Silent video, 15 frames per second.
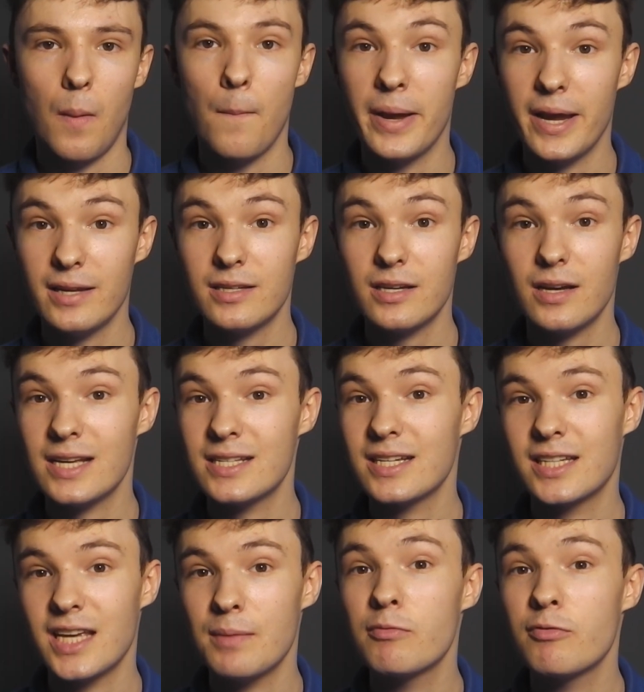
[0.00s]
Beta is a
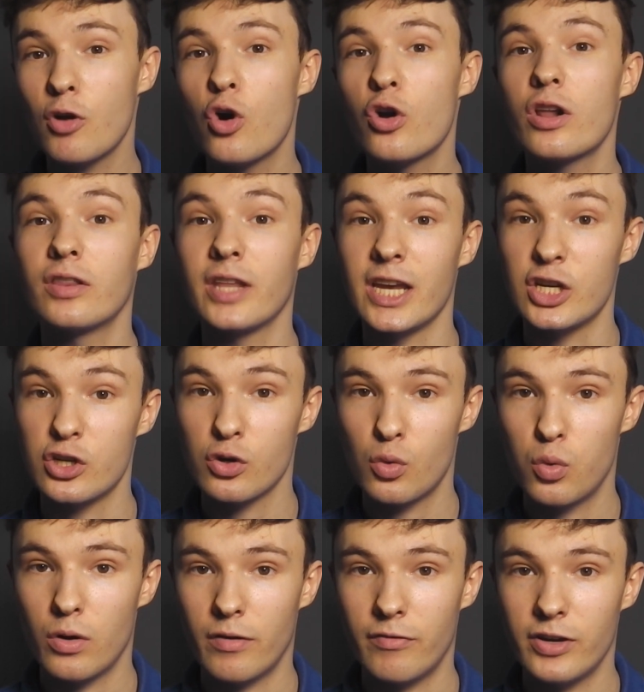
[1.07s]
type of correlation
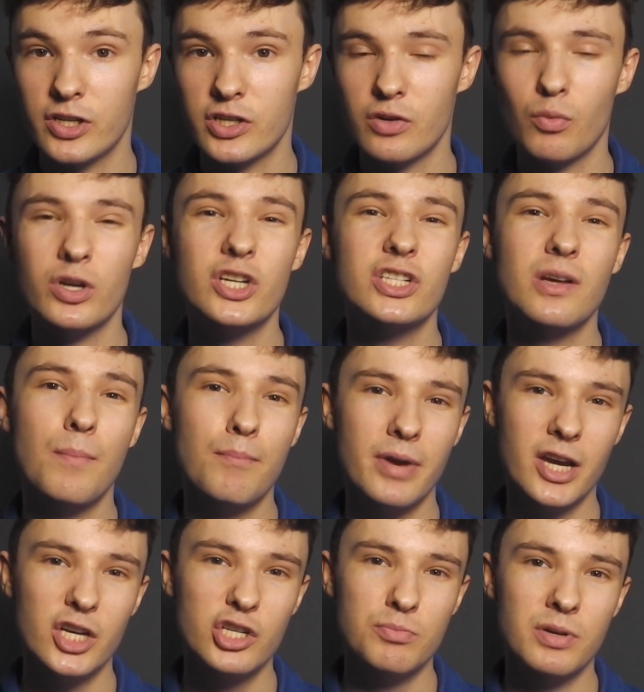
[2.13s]
coefficient, which is a
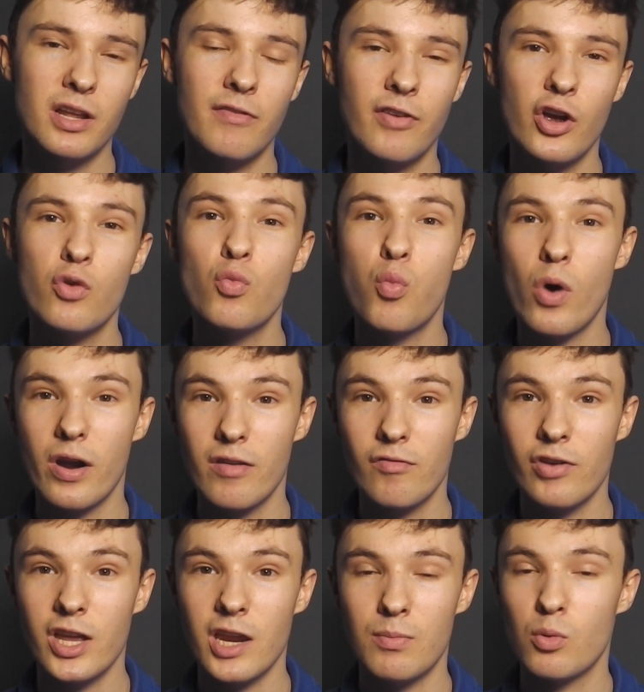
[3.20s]
measurement of how one
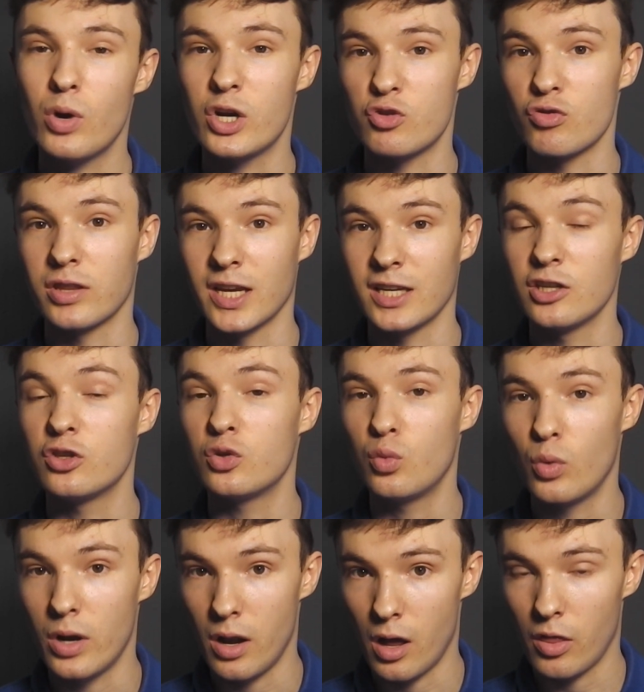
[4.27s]
variable is related
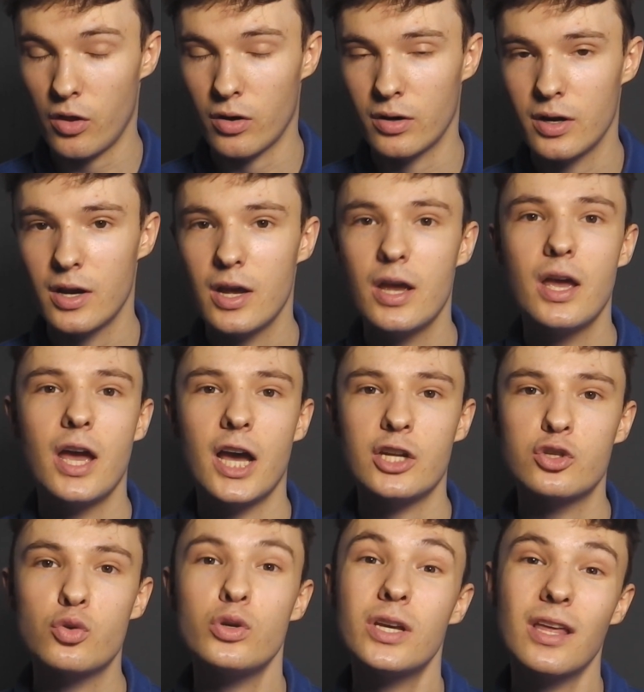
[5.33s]
to another. And
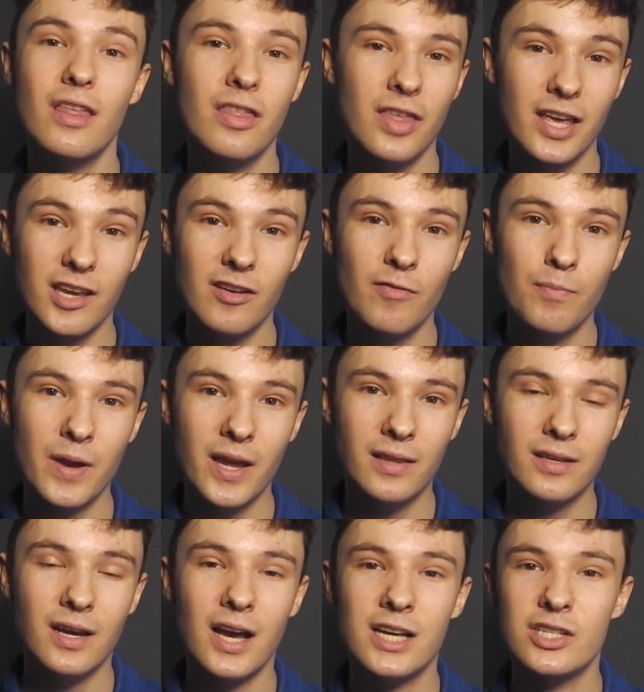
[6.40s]
so you can think of
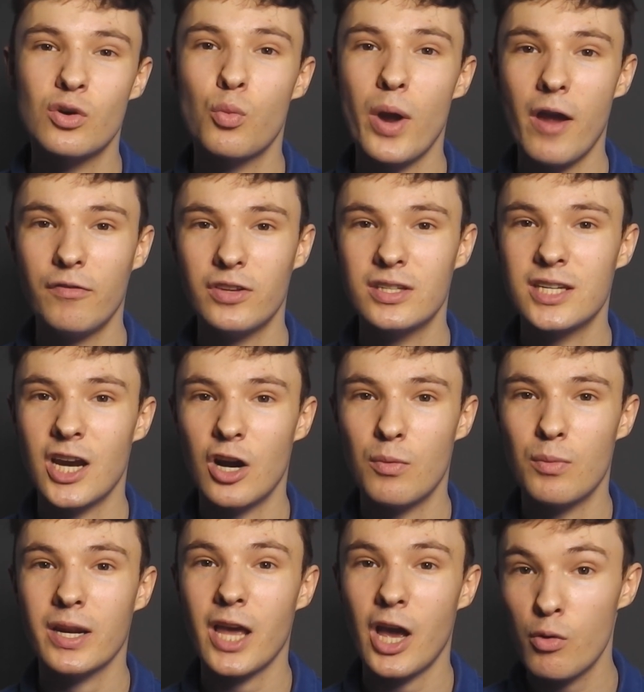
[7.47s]
beta as a way of
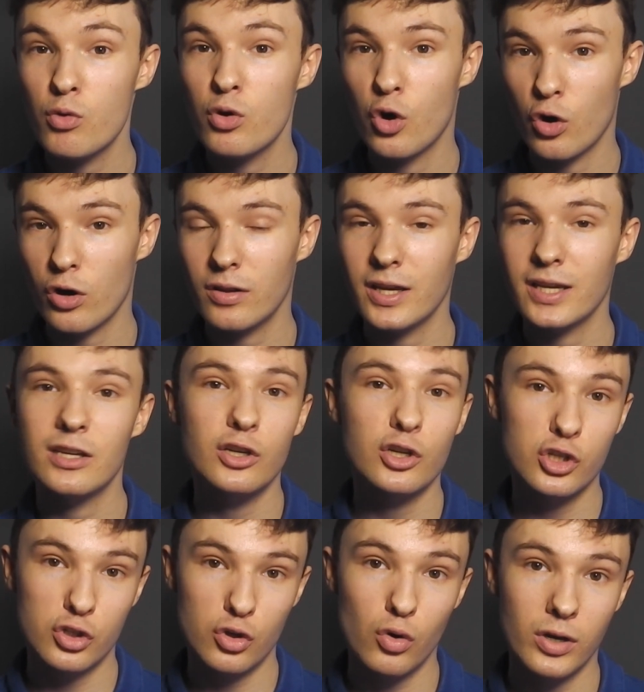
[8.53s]
determining how correlated a
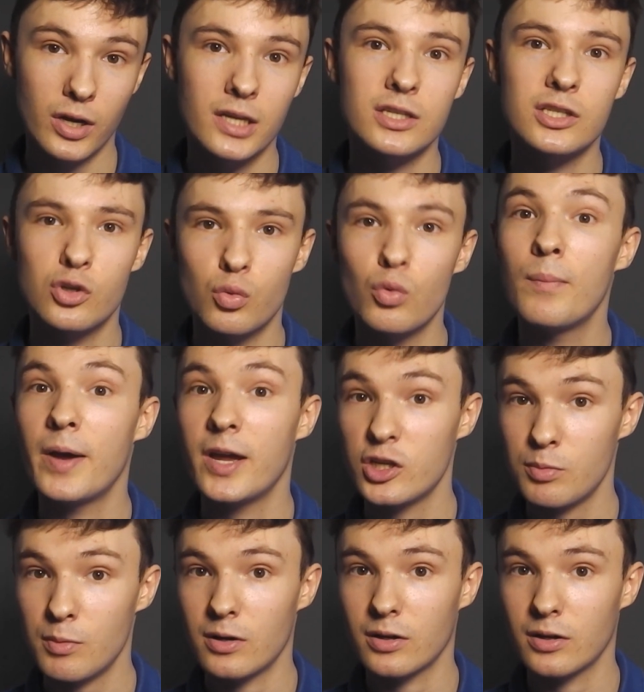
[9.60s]
stock is to a
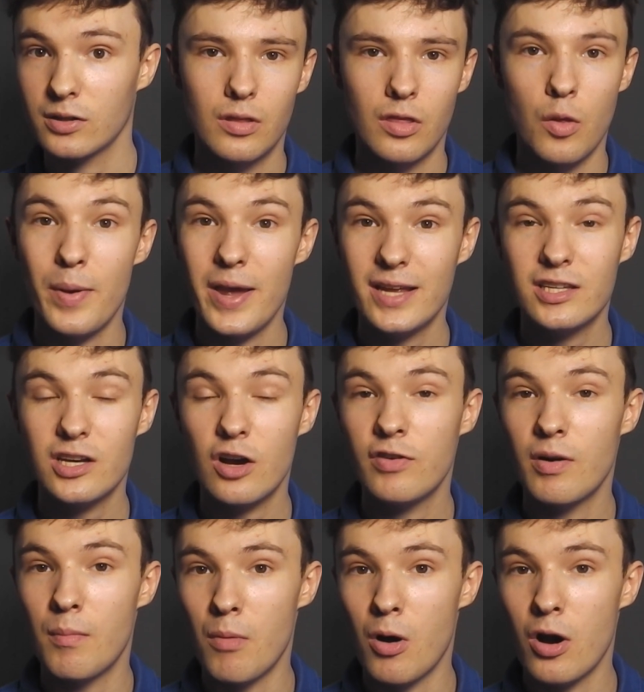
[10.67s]
benchmark. The beta of
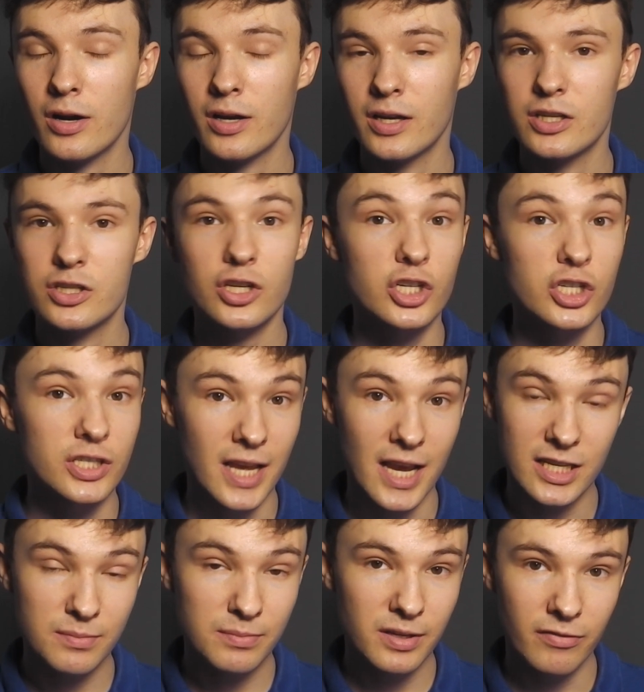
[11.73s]
a market, such as the
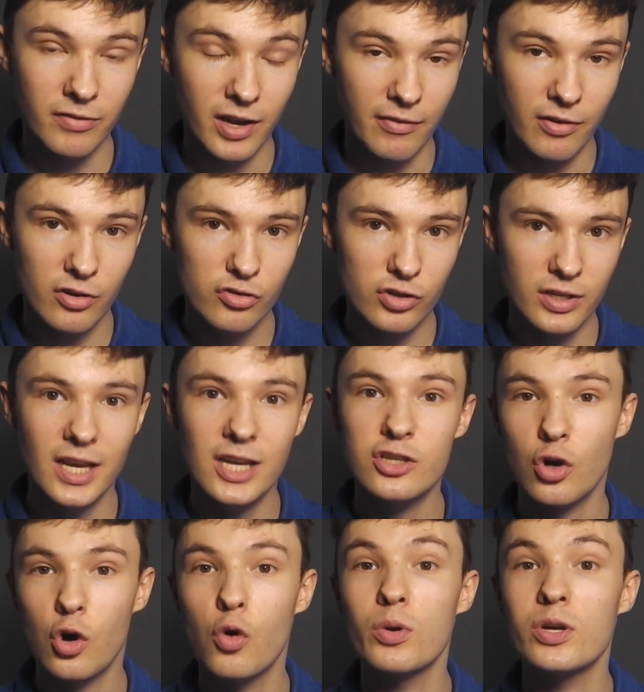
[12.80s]
S&P 500, is
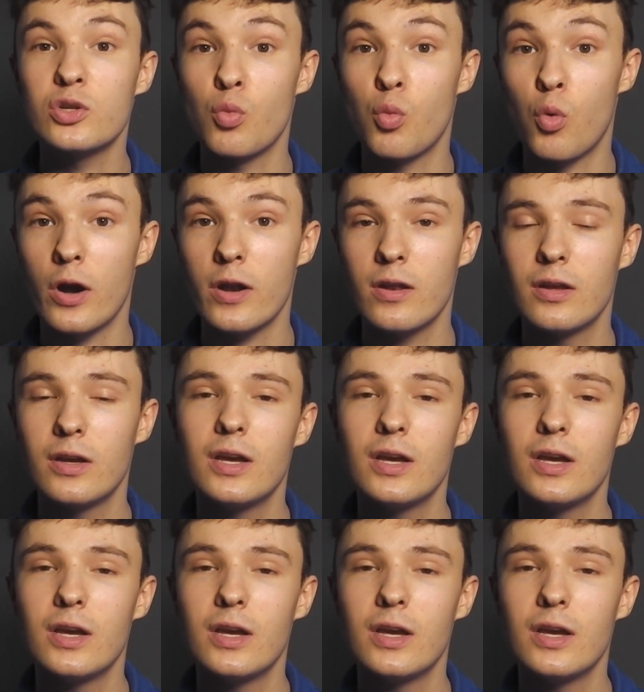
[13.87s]
always 1,